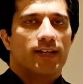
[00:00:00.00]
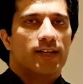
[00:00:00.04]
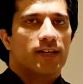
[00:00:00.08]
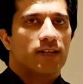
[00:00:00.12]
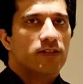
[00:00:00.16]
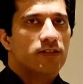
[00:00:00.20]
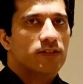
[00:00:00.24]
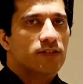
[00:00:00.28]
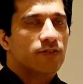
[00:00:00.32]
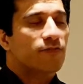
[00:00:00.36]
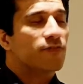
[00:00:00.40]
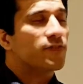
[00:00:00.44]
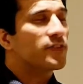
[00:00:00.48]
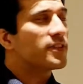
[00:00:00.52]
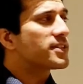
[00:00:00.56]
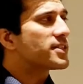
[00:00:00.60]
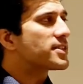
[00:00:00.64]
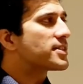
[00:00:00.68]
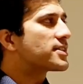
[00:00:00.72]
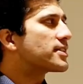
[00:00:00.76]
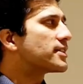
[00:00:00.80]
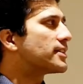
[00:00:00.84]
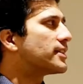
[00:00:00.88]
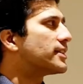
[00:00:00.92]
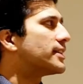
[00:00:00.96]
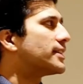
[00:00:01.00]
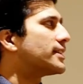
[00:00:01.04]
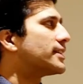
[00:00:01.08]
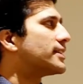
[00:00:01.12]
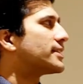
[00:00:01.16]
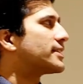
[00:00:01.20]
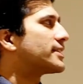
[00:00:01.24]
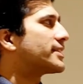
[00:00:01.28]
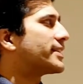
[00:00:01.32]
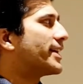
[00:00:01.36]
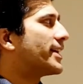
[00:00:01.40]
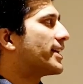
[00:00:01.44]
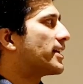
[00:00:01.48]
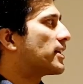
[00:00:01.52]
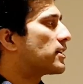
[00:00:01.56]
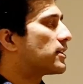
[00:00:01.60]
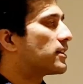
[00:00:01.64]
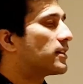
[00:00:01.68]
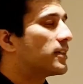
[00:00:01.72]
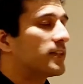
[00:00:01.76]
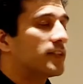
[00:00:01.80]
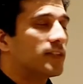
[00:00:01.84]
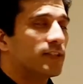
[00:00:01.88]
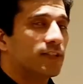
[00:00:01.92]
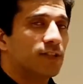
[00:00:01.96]
The first uh, thing
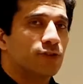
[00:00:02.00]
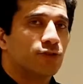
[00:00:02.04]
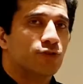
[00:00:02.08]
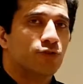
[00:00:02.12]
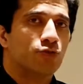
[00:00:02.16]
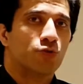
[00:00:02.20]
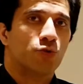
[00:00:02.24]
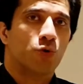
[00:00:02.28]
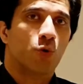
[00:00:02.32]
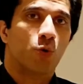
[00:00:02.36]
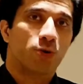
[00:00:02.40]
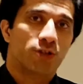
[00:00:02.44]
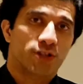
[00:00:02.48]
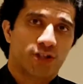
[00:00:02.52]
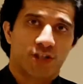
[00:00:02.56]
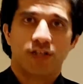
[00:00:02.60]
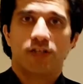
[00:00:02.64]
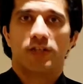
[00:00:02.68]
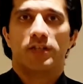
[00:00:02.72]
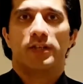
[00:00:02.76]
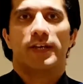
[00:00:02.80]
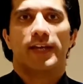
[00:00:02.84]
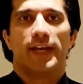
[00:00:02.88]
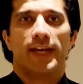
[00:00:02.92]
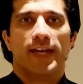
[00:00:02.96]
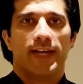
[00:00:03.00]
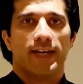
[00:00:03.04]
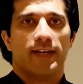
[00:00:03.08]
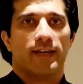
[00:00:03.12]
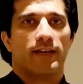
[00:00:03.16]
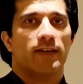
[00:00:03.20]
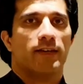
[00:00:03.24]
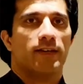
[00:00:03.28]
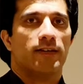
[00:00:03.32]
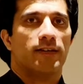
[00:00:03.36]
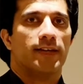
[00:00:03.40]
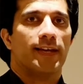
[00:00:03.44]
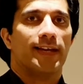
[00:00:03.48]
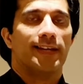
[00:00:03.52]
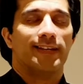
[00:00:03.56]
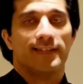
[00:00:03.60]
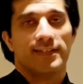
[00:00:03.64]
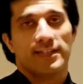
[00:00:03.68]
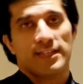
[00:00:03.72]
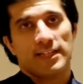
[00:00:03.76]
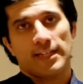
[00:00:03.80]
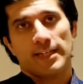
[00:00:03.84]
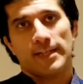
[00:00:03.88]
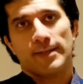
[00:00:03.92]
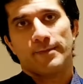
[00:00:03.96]
uh, to note in
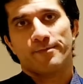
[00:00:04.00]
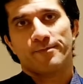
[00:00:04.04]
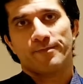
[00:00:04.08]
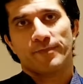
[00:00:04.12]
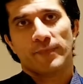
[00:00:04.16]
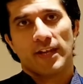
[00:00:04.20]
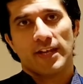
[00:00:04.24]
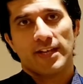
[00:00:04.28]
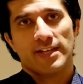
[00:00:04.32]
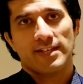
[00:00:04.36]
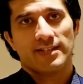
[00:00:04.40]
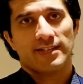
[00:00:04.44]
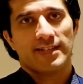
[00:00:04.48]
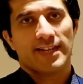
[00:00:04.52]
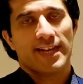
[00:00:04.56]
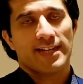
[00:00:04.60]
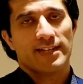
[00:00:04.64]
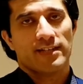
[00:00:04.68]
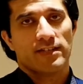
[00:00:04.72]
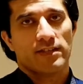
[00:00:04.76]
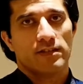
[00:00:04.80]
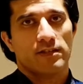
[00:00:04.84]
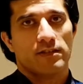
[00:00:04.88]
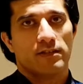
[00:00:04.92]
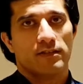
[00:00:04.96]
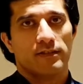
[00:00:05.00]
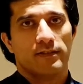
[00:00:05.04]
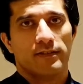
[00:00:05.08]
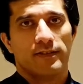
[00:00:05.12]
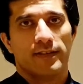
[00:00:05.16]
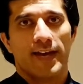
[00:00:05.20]
LTE is that uh,